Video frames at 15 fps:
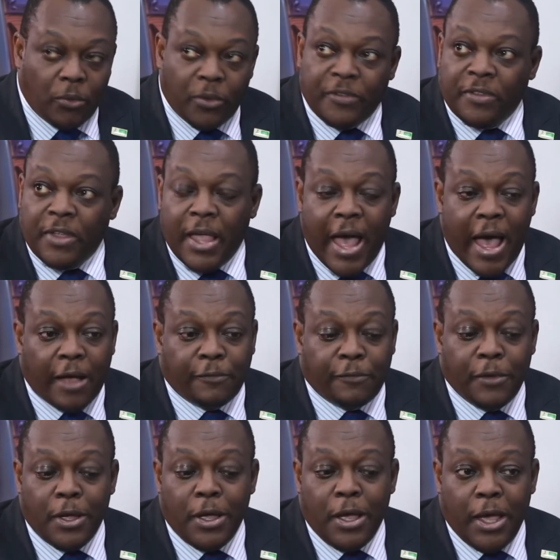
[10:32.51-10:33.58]
We still have
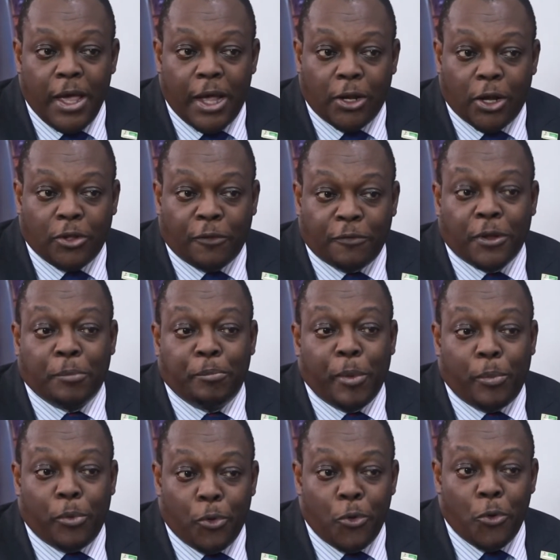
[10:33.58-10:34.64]
a lot of the
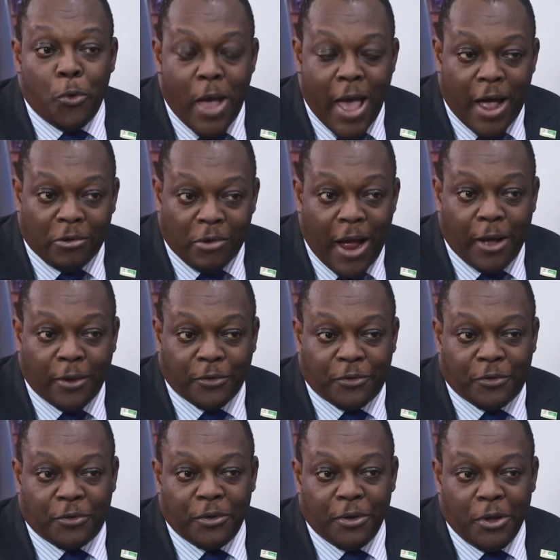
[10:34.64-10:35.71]
people who were
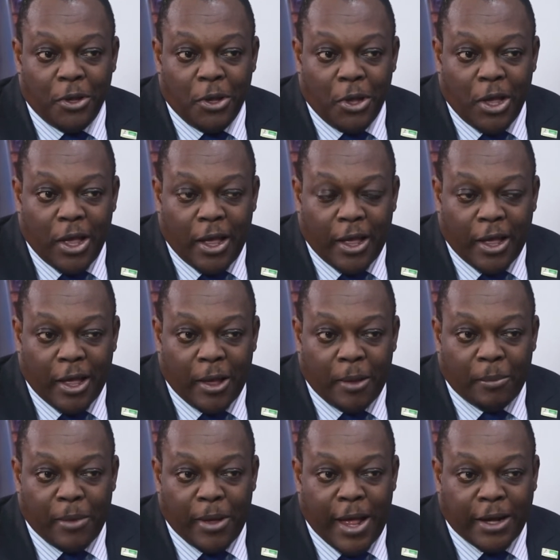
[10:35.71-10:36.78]
around
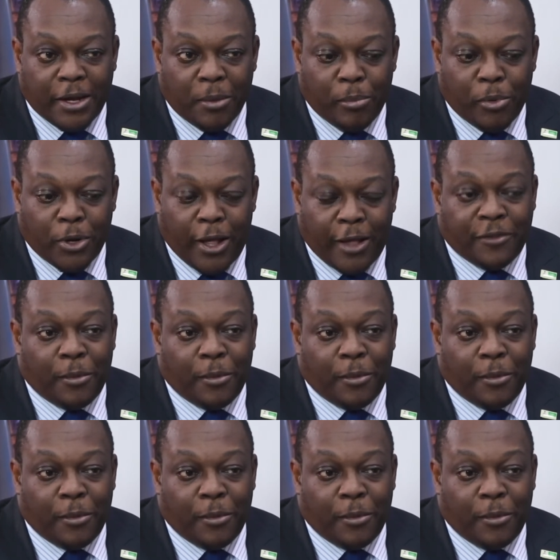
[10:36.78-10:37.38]
at Ebola.